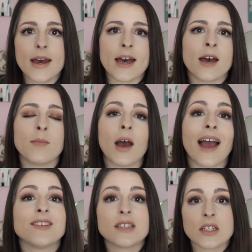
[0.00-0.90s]

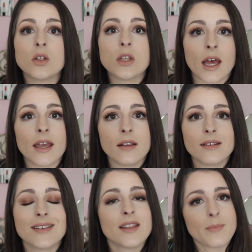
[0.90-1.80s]
I still
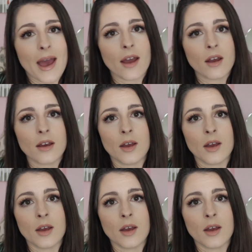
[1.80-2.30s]
liked the bag.